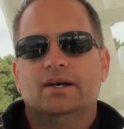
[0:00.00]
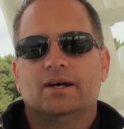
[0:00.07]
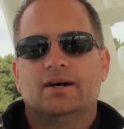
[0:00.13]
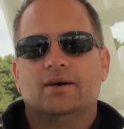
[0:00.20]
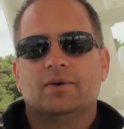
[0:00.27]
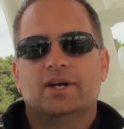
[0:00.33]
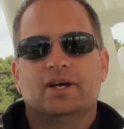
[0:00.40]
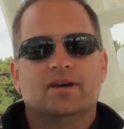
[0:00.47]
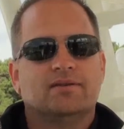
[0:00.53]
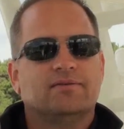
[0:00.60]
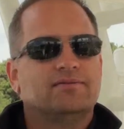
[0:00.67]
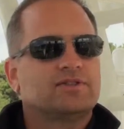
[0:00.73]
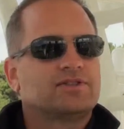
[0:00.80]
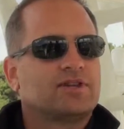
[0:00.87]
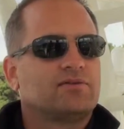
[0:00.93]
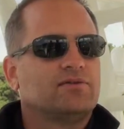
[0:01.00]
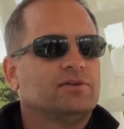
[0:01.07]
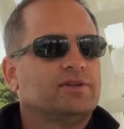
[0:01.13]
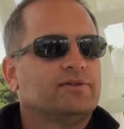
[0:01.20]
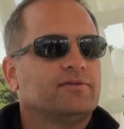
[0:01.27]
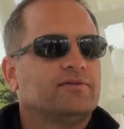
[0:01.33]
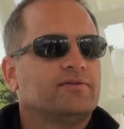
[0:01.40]
We have several
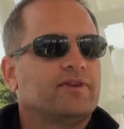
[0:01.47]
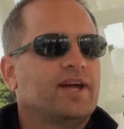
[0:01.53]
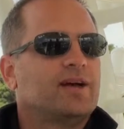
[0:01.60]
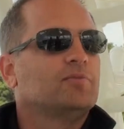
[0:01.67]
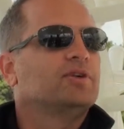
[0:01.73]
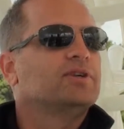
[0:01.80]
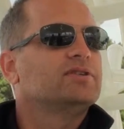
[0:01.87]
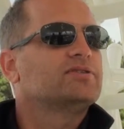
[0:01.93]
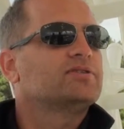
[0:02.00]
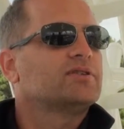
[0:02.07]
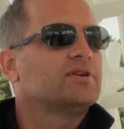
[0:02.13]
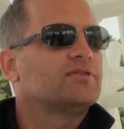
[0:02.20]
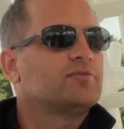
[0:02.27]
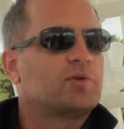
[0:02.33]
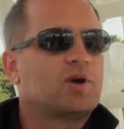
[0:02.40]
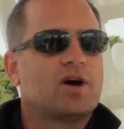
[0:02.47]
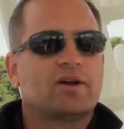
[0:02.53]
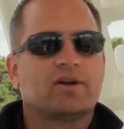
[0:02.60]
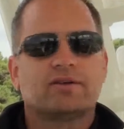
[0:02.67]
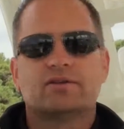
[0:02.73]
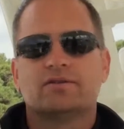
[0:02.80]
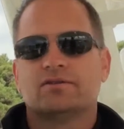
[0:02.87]
different families of
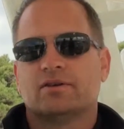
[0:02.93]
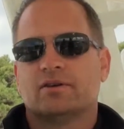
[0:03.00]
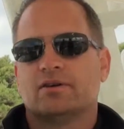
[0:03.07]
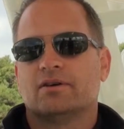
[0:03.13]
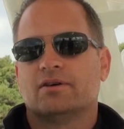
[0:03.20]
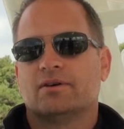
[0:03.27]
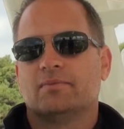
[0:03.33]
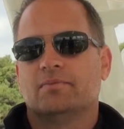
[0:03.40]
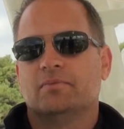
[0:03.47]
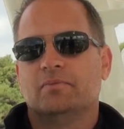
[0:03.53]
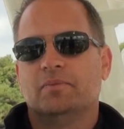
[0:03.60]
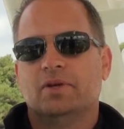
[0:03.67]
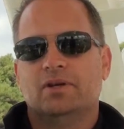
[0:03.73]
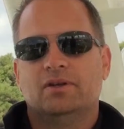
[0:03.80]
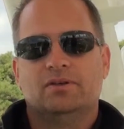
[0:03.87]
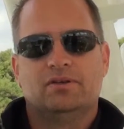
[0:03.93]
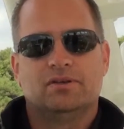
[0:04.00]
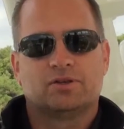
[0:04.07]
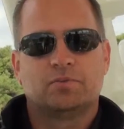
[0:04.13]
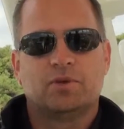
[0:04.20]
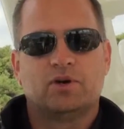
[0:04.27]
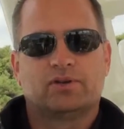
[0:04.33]
product.
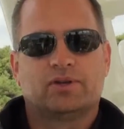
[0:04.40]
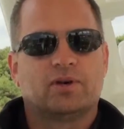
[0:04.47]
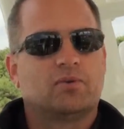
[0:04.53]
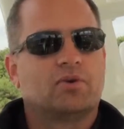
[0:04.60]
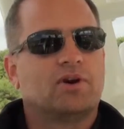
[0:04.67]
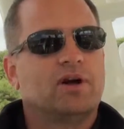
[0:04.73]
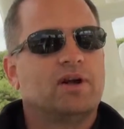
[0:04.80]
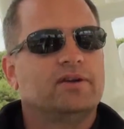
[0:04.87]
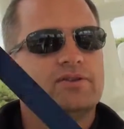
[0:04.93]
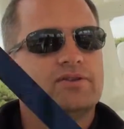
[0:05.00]
This boat that we're on is a